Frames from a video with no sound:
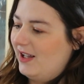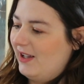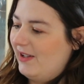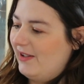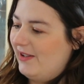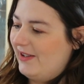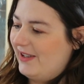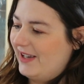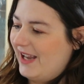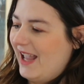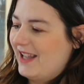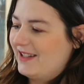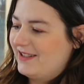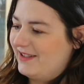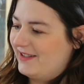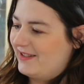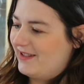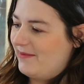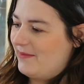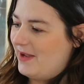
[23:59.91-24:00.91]
Oh, the cat's
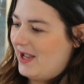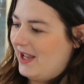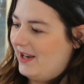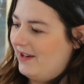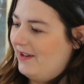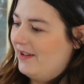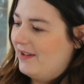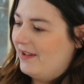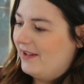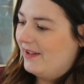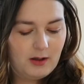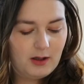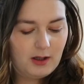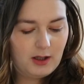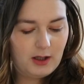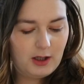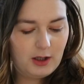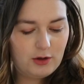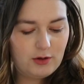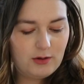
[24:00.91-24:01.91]
just come in.
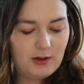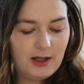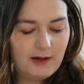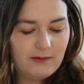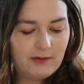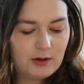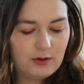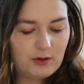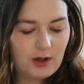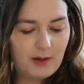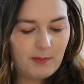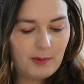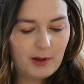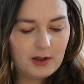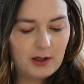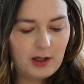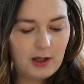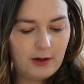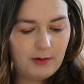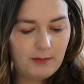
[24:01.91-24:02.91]
Could you leave the
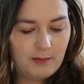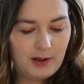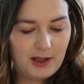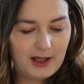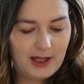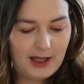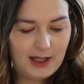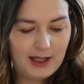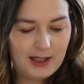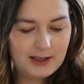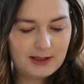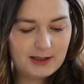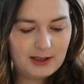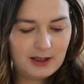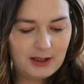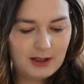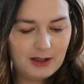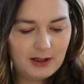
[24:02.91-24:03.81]
tripod alone, please?